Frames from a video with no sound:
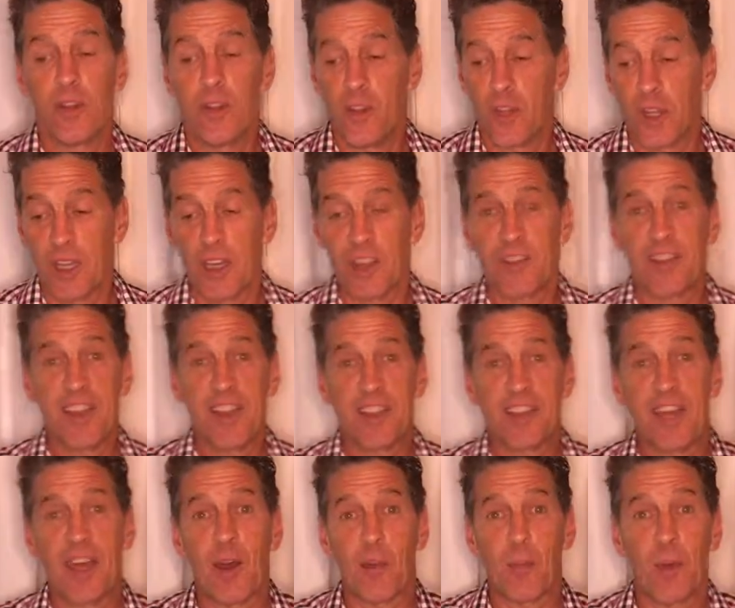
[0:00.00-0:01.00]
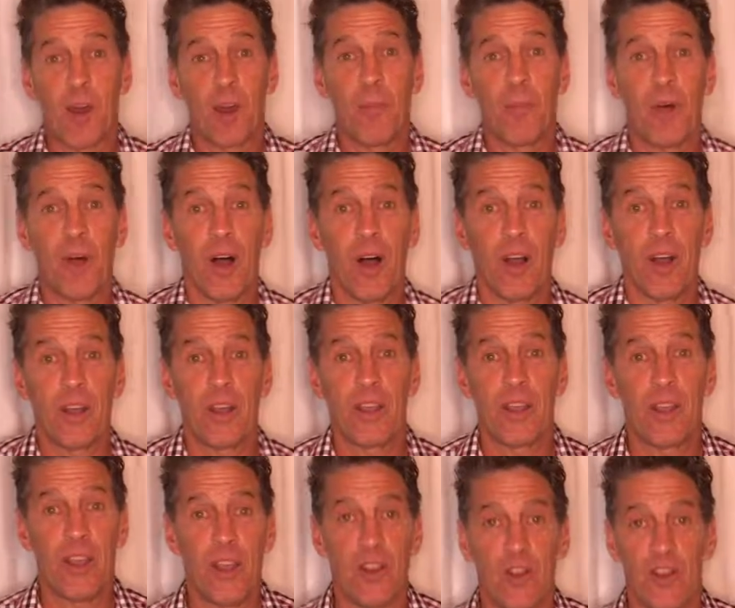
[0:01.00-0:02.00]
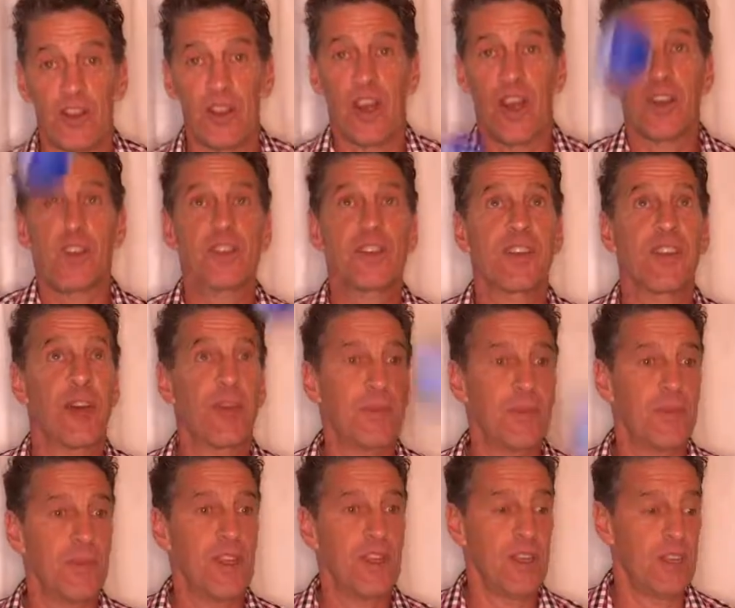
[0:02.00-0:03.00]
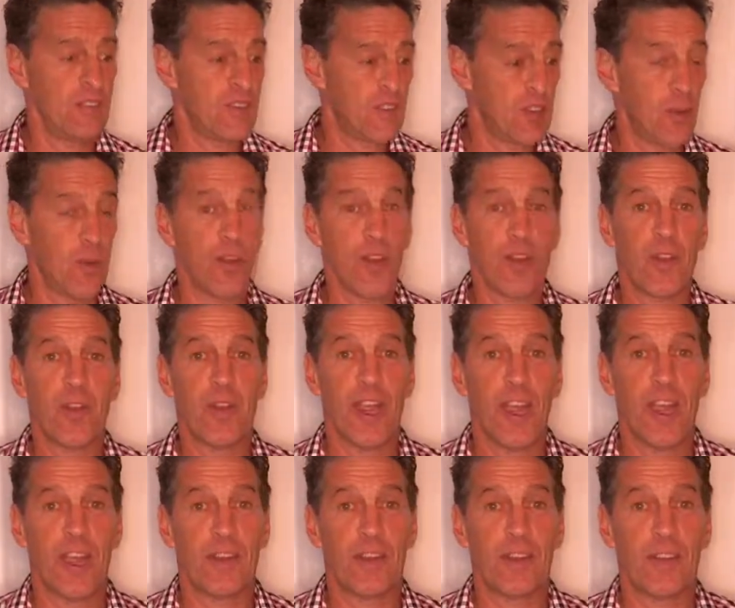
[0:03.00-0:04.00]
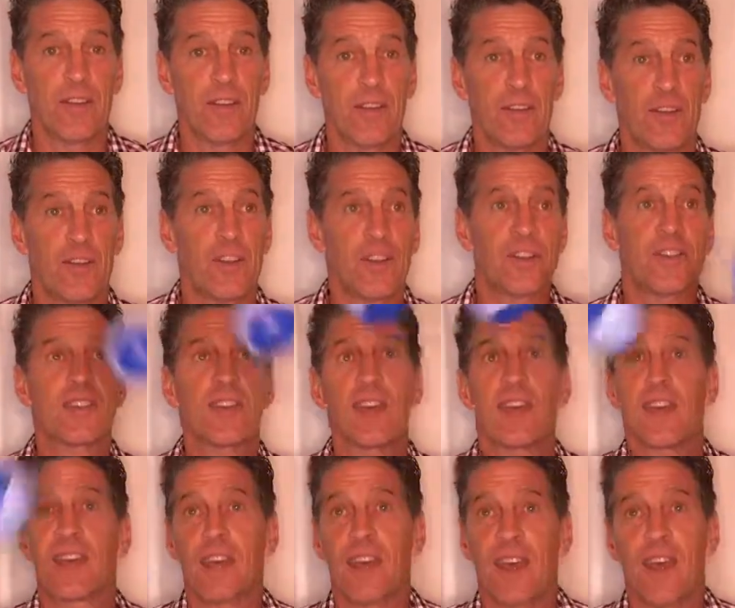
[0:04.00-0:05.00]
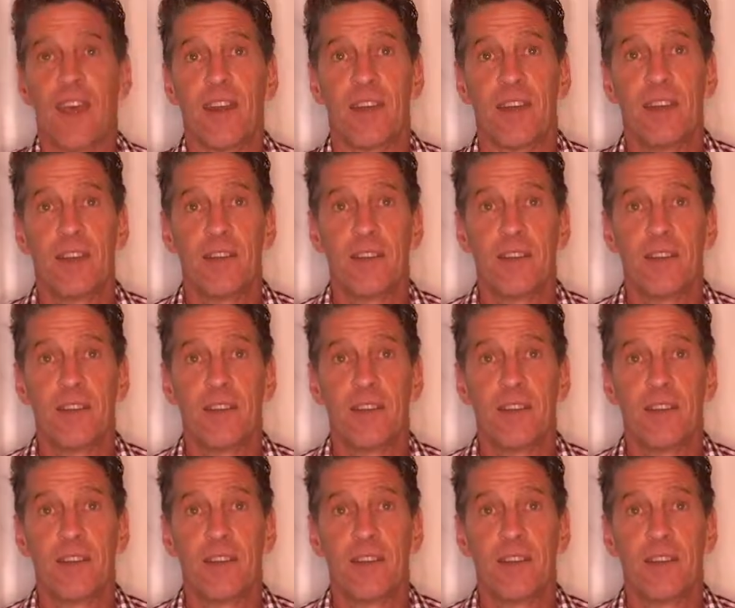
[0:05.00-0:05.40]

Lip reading: You're going to take that one ball and toss it up into your other hand, just like that.